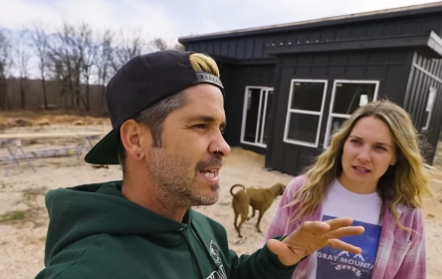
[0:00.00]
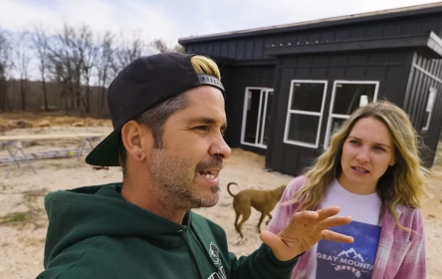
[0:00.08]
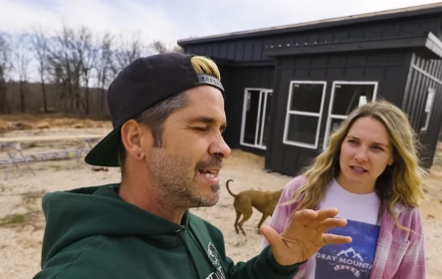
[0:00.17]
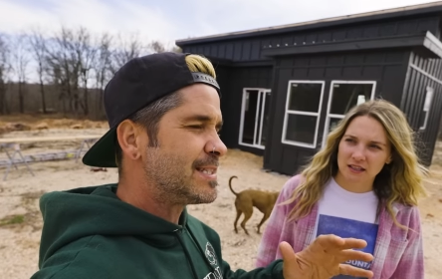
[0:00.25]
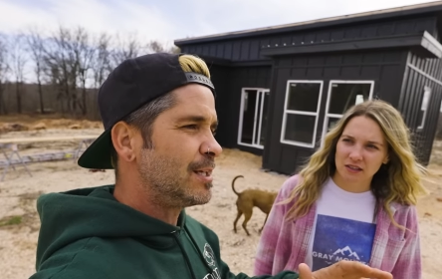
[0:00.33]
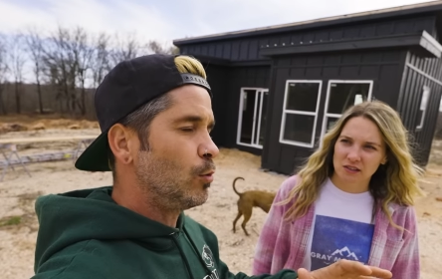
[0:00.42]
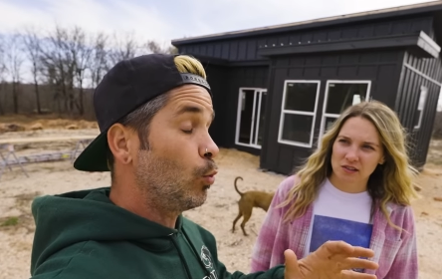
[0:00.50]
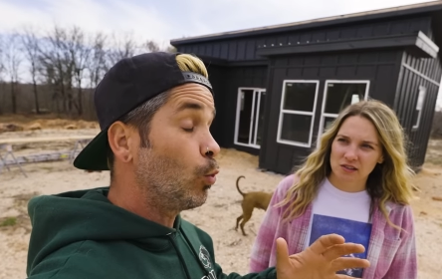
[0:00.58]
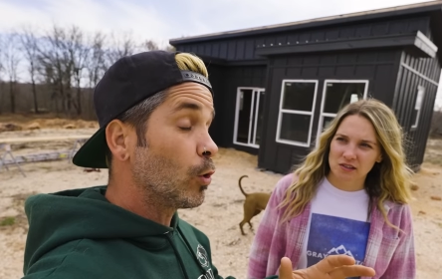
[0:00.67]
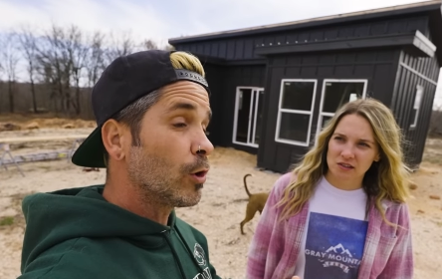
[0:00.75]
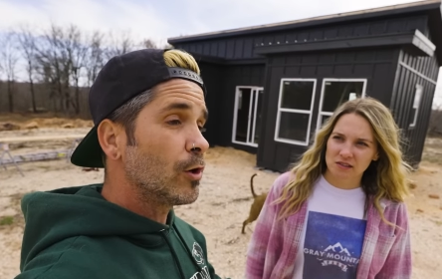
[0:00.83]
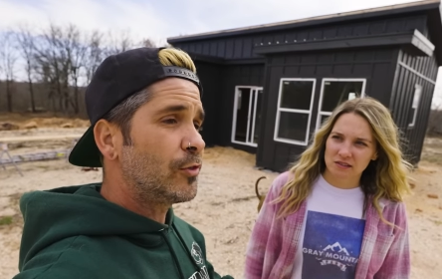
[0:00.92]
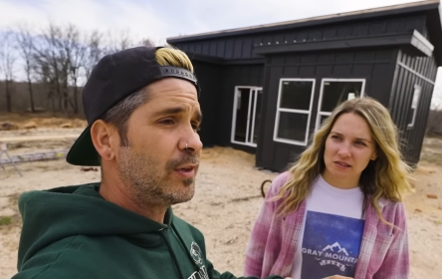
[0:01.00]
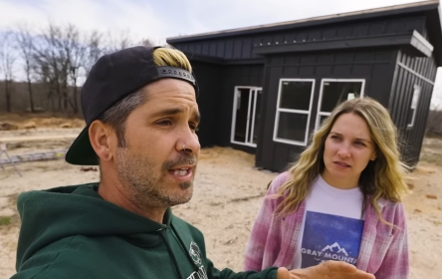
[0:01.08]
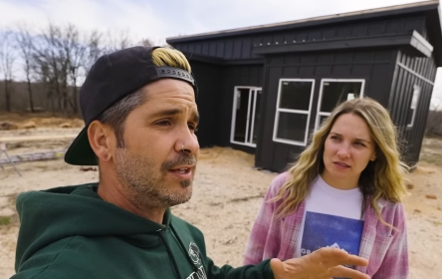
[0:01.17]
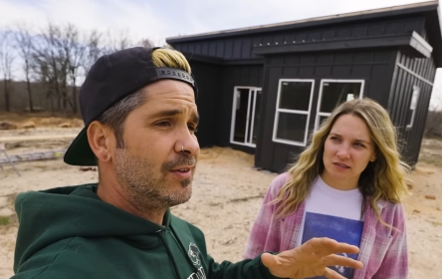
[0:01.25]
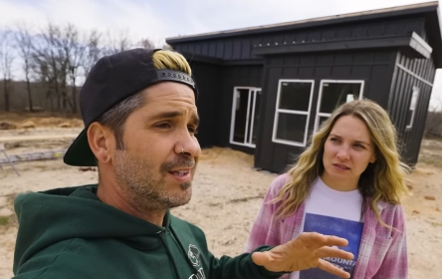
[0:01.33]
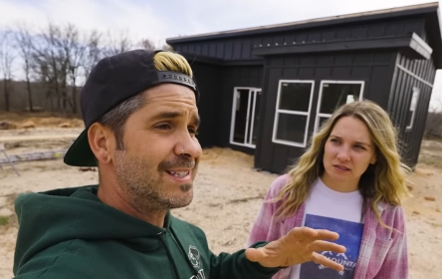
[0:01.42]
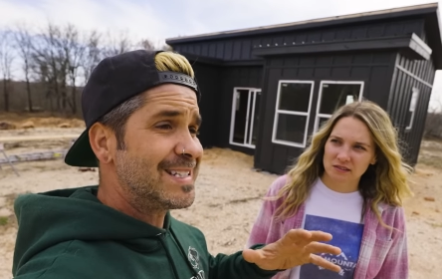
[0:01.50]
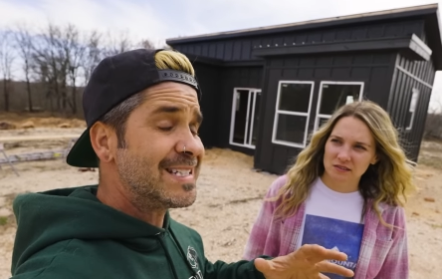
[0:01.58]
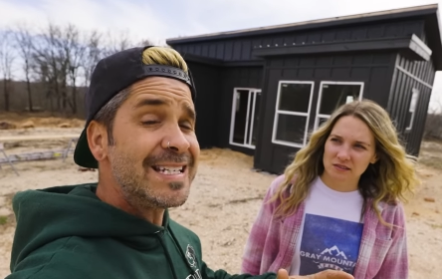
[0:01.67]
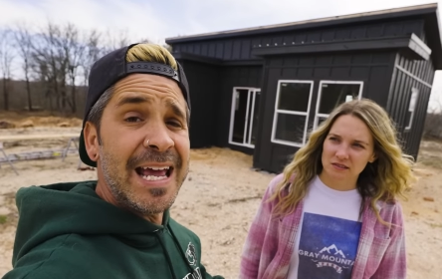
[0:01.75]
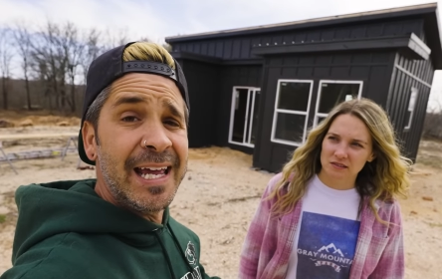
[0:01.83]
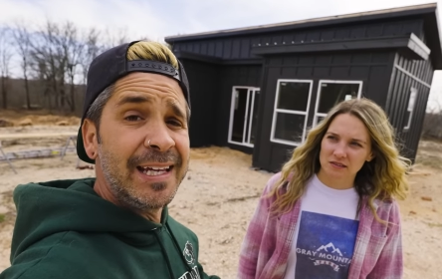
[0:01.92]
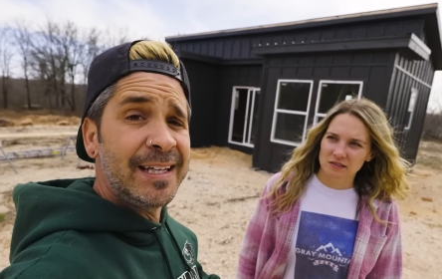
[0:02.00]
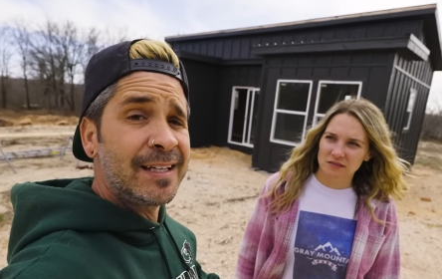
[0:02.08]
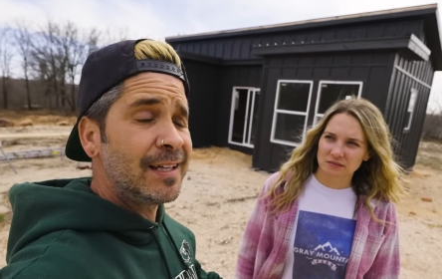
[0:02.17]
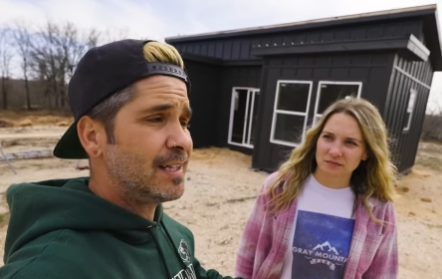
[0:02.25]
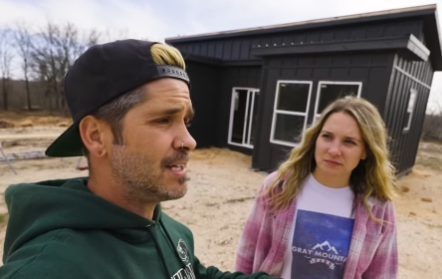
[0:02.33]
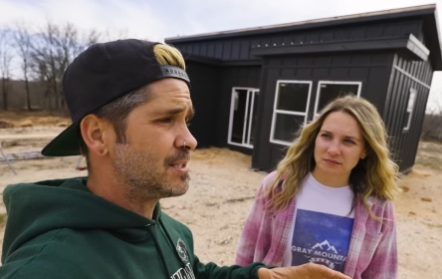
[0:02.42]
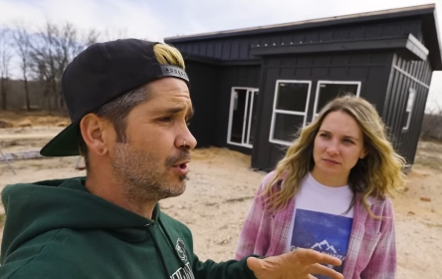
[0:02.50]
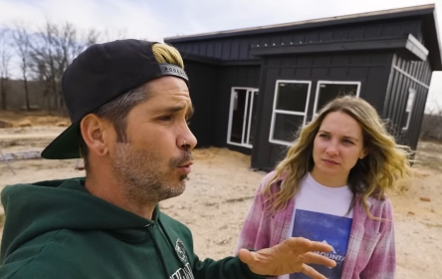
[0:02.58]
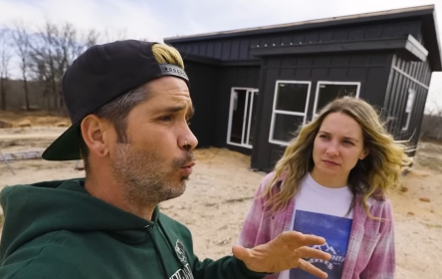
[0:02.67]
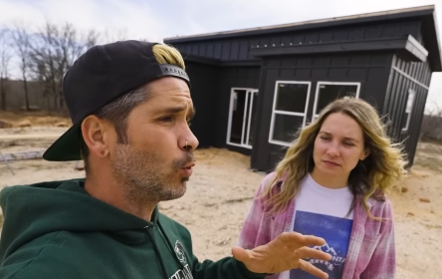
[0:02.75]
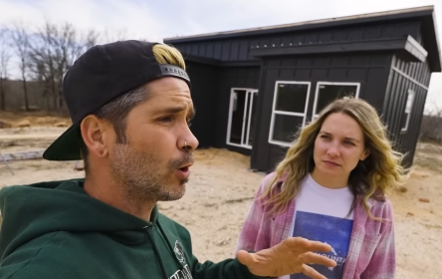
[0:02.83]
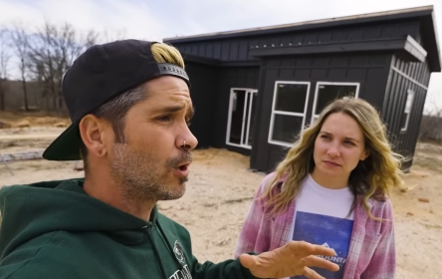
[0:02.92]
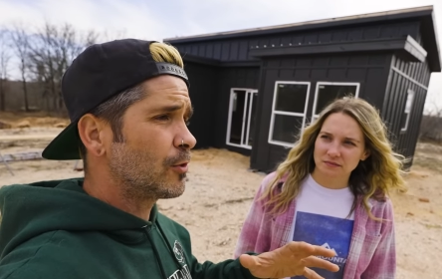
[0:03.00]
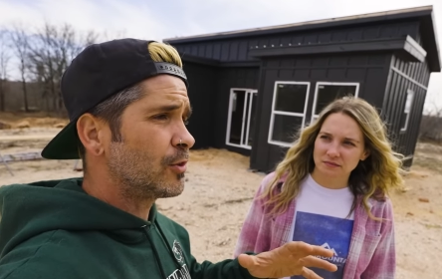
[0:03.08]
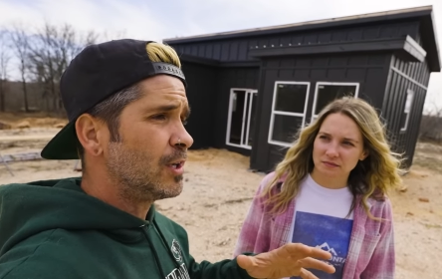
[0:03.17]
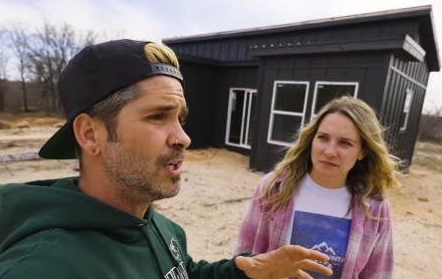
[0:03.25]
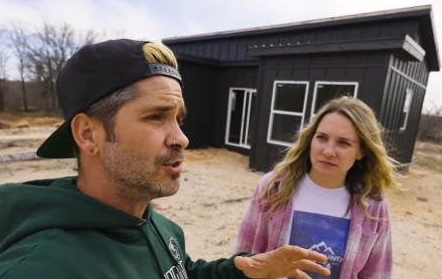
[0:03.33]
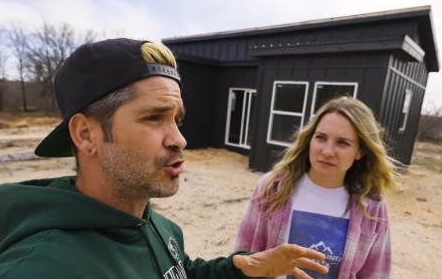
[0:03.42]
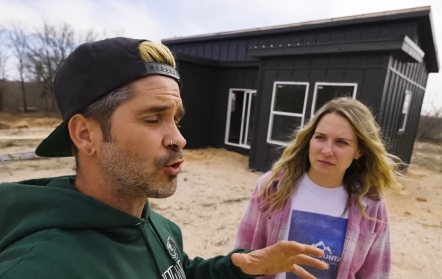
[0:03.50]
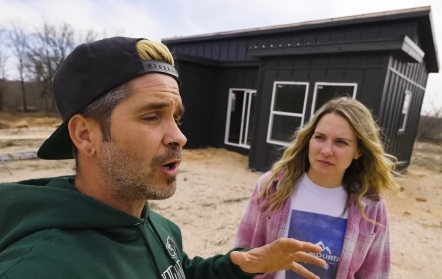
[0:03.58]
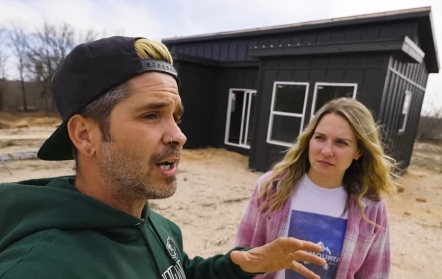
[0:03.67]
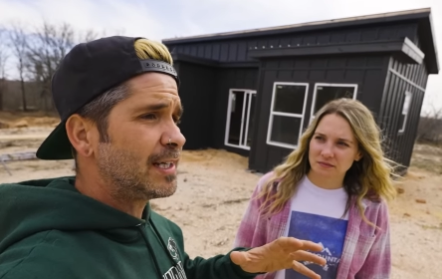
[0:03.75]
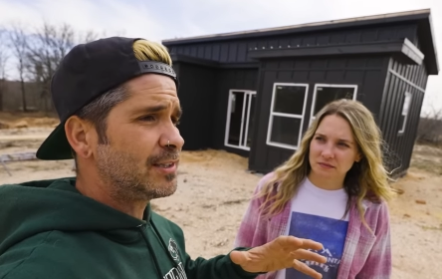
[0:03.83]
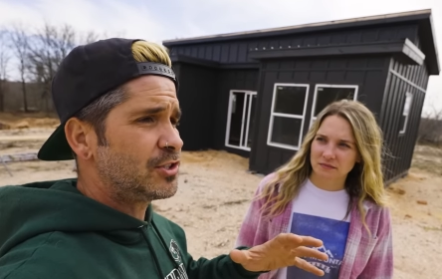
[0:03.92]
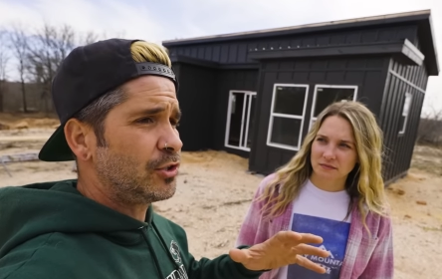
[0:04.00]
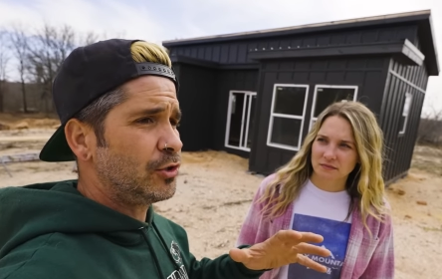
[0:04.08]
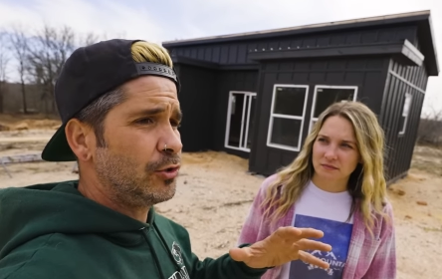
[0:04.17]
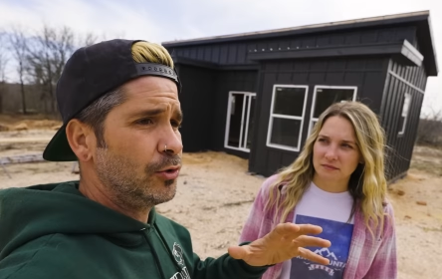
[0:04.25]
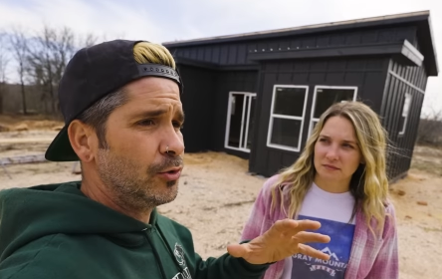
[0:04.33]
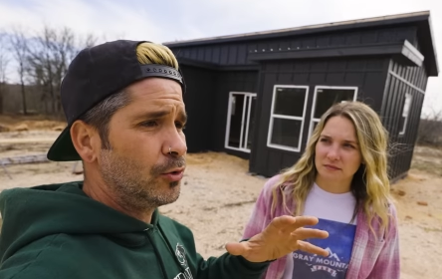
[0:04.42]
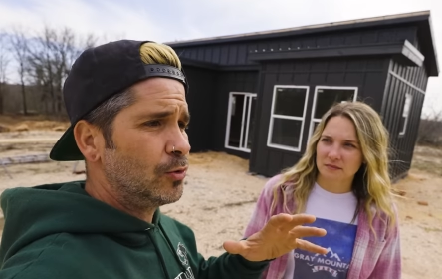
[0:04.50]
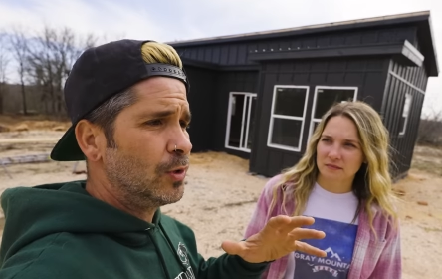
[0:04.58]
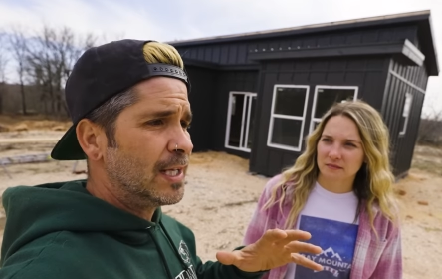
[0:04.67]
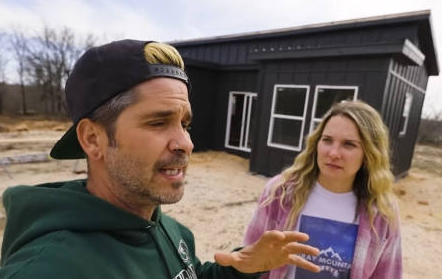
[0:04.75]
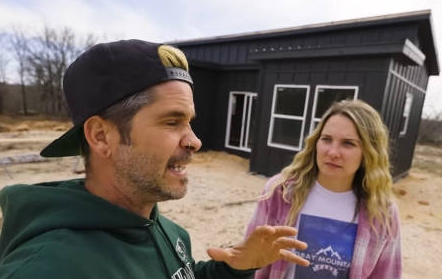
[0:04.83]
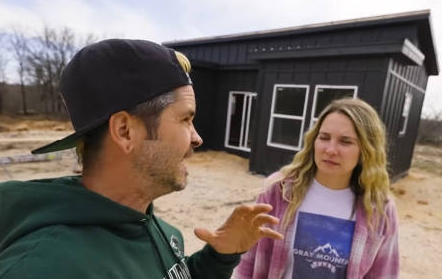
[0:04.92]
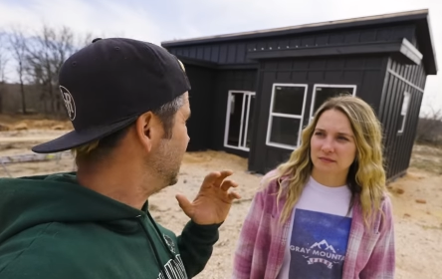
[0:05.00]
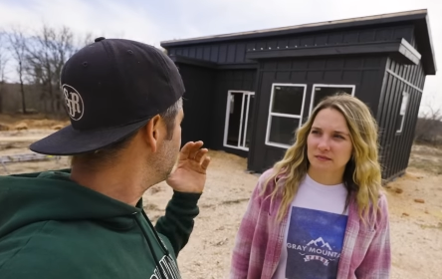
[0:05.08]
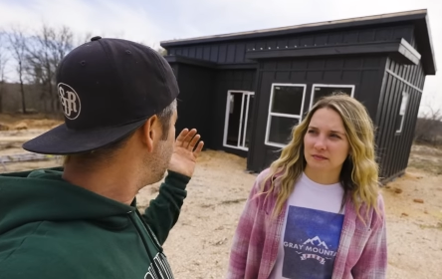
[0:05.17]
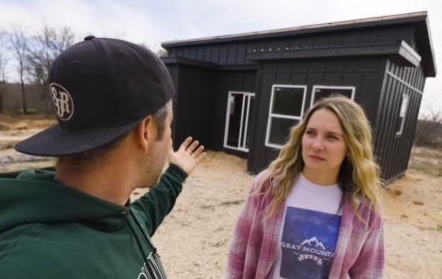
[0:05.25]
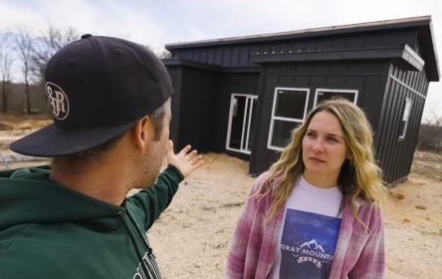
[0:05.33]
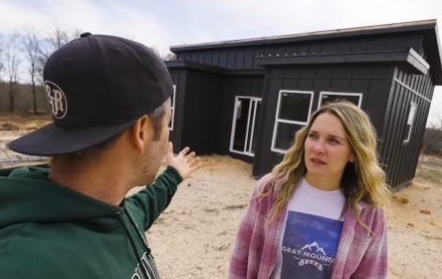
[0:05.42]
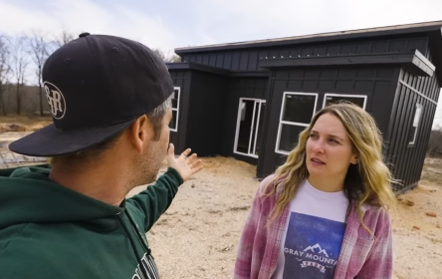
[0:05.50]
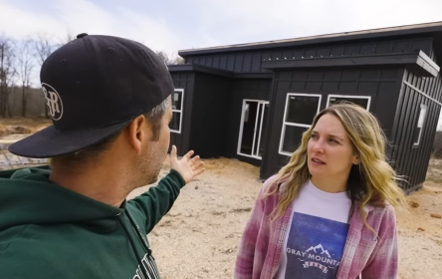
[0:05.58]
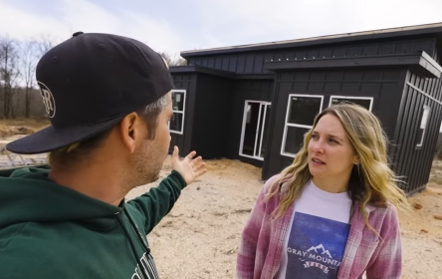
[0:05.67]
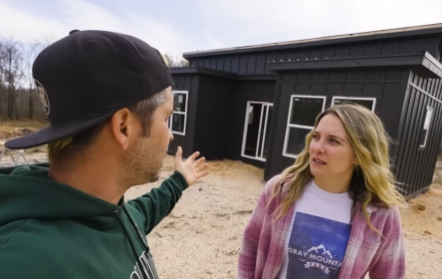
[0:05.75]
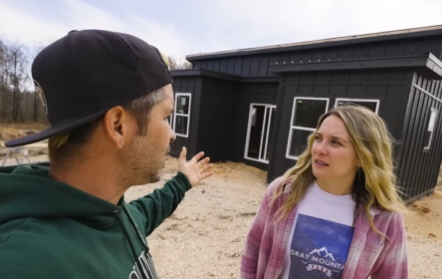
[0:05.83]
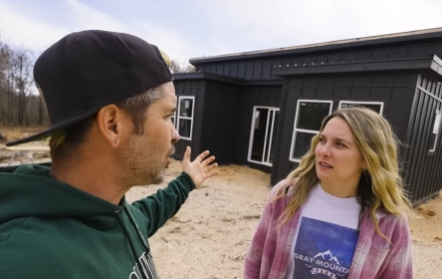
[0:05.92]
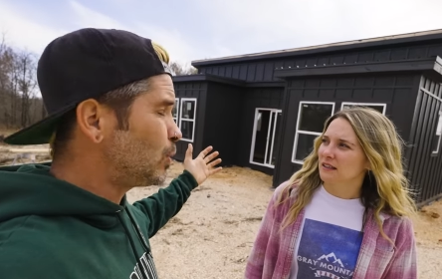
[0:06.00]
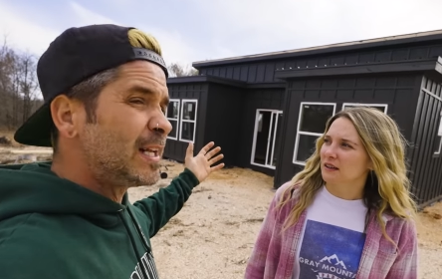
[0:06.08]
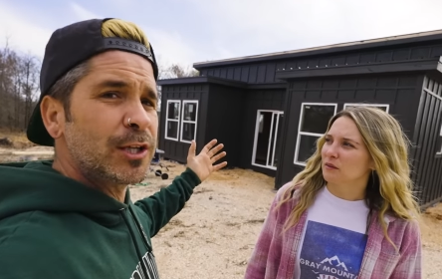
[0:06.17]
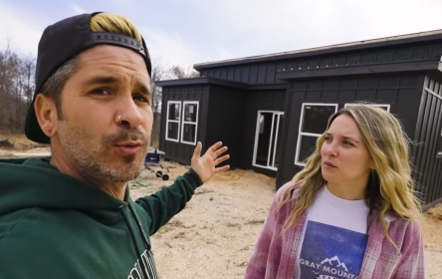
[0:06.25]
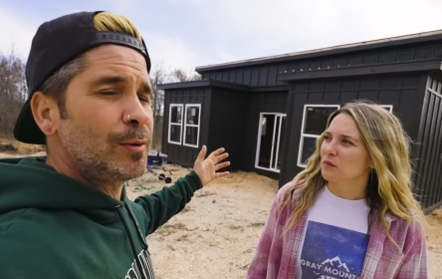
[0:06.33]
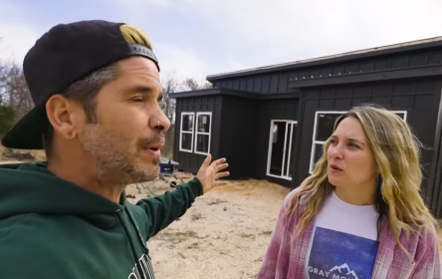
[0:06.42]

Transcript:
Speaker 1: is it worth even staying? Is it worth trying to get power over here? We have to run